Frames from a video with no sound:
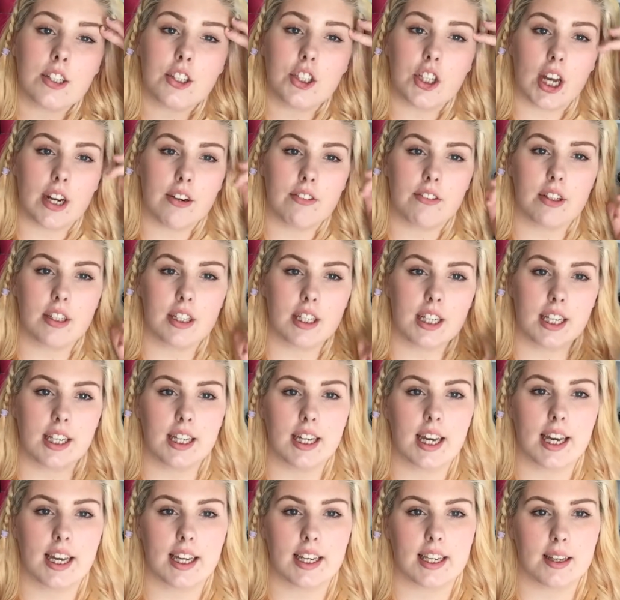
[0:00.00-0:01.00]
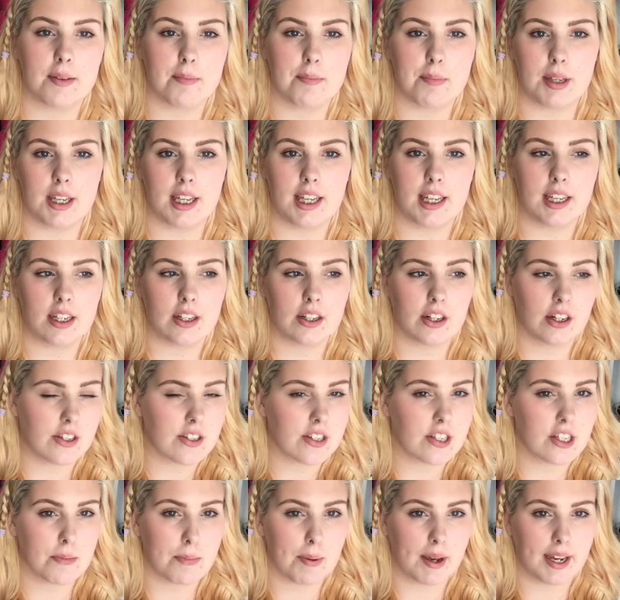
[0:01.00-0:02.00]
Generally, it can be
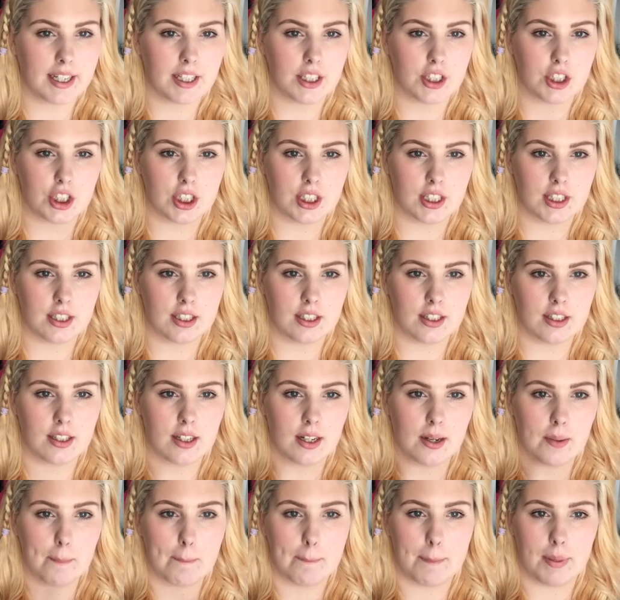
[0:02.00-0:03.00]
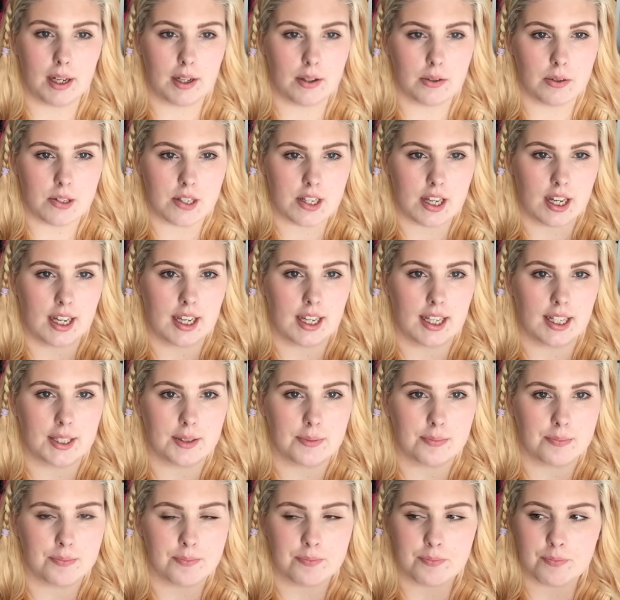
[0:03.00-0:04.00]
constipation,
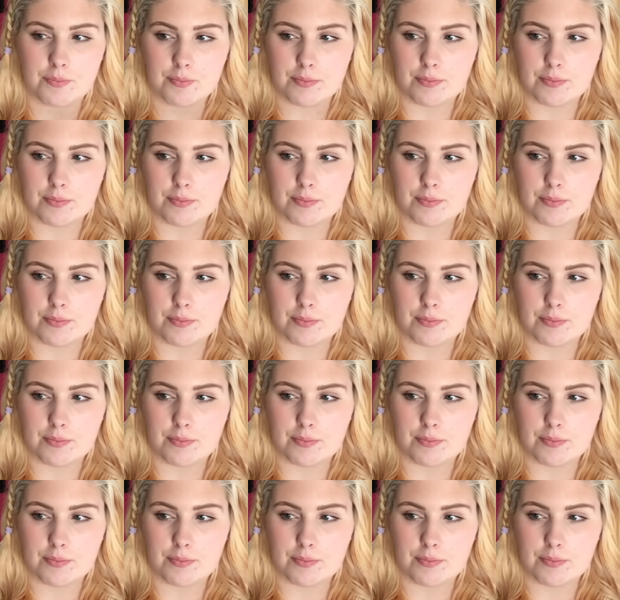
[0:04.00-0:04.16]
bloating,